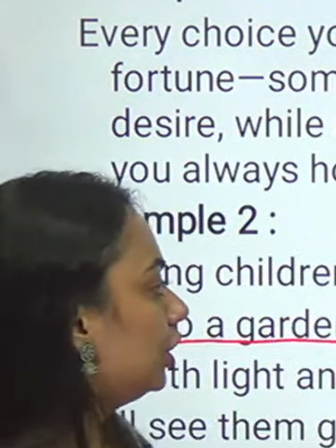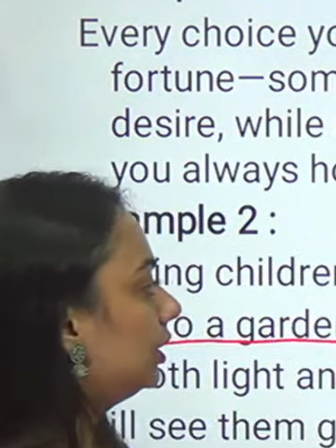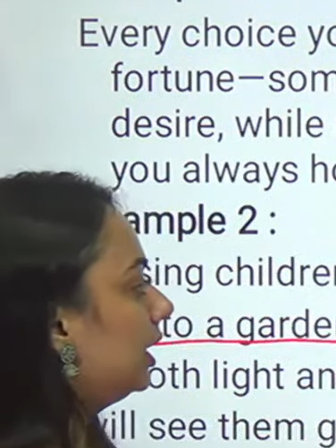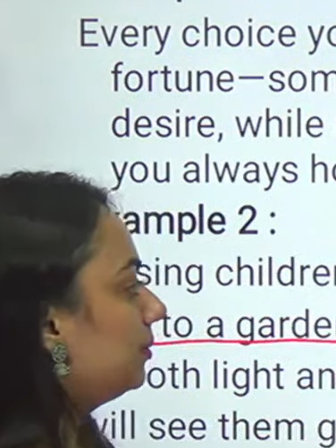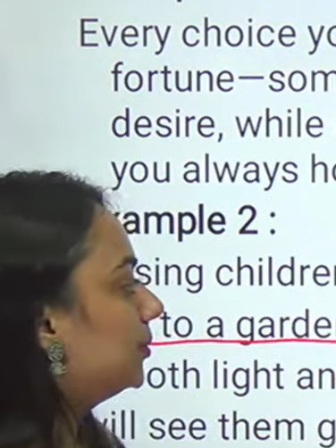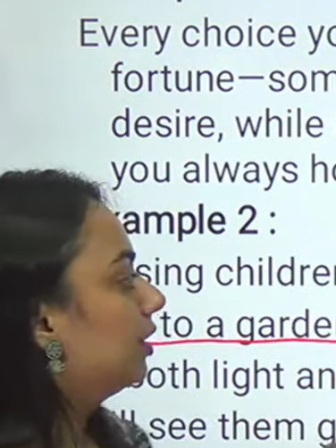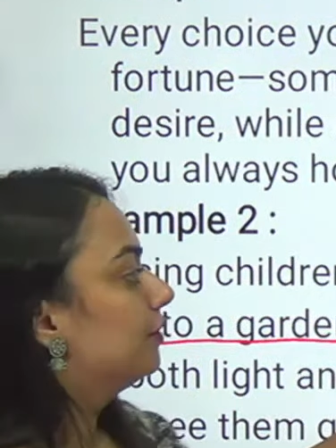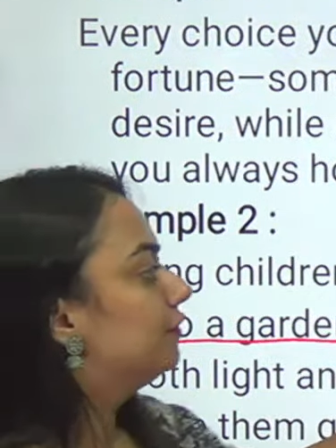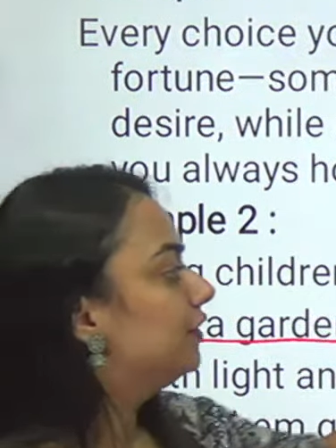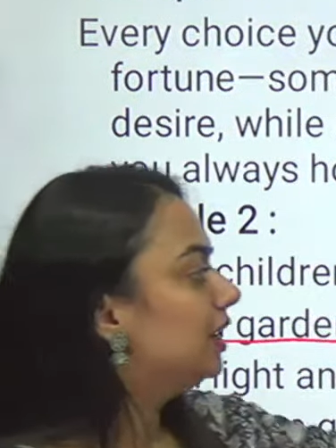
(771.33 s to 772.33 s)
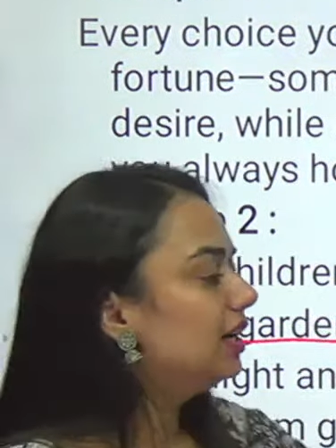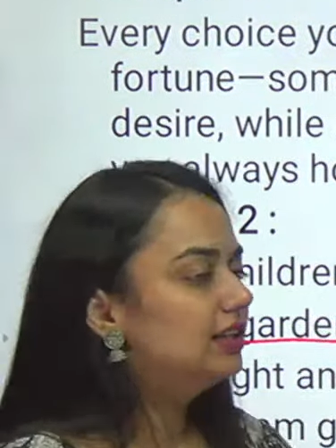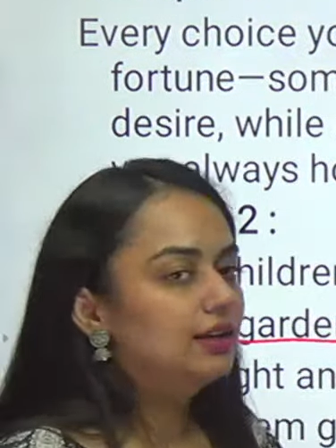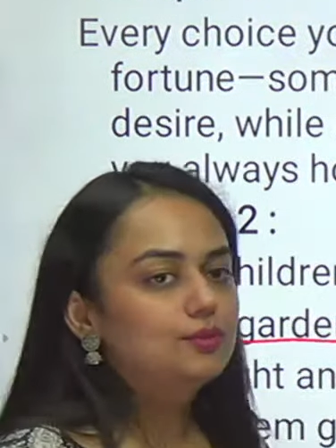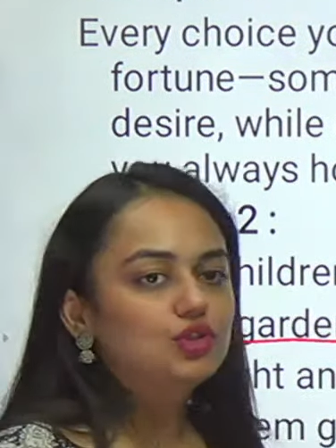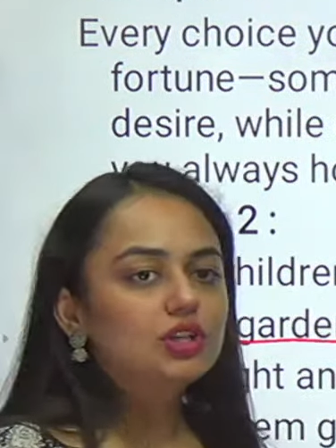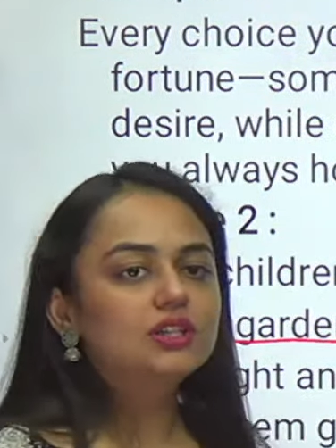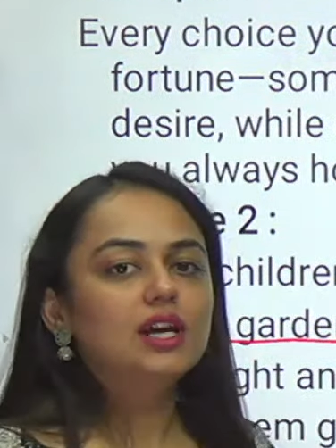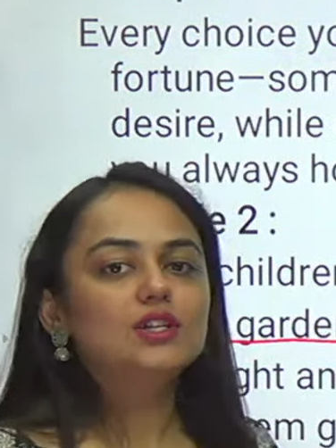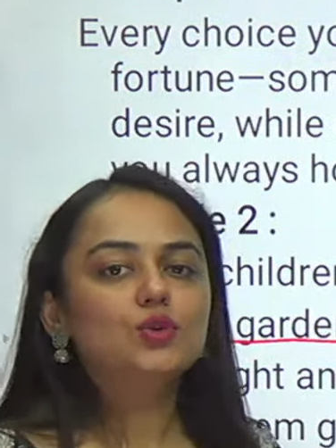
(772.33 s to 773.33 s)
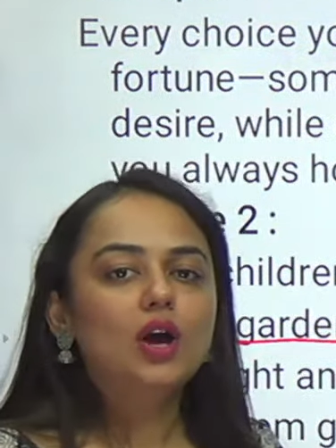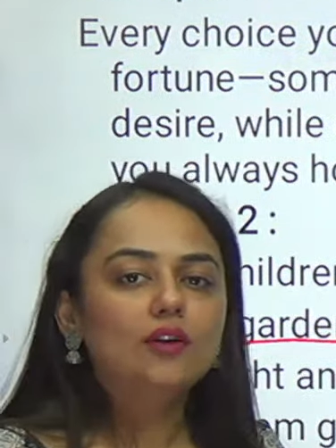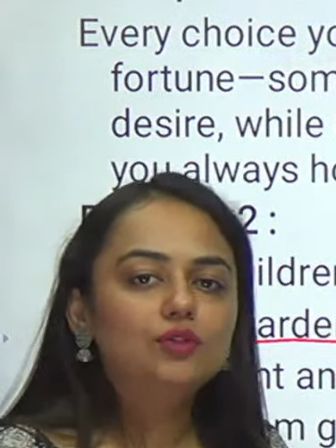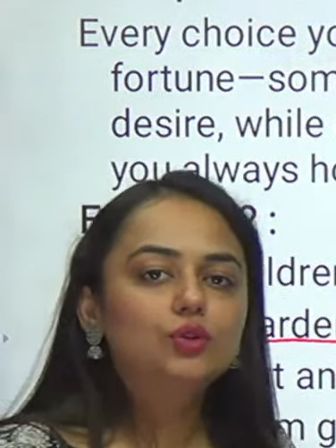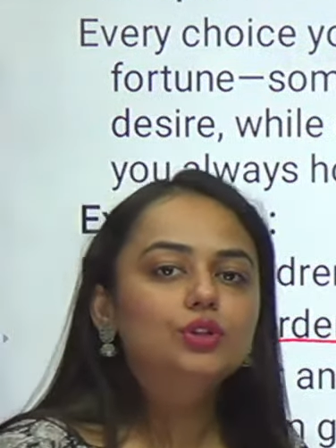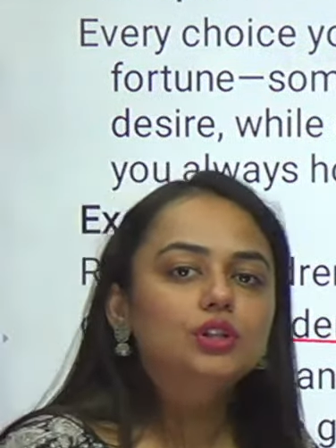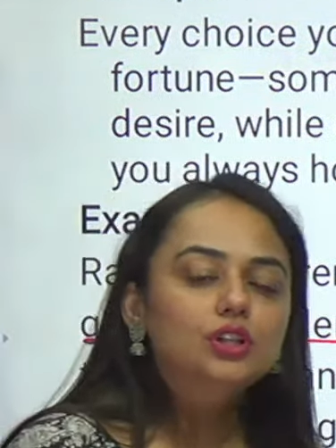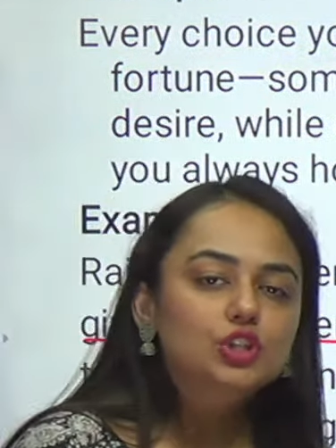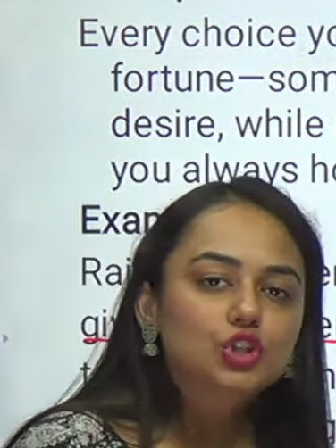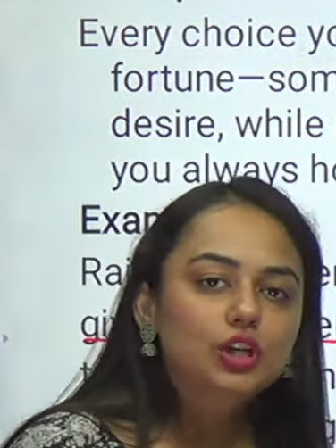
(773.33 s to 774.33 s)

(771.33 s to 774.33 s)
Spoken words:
them, feed them just as you have to nurture,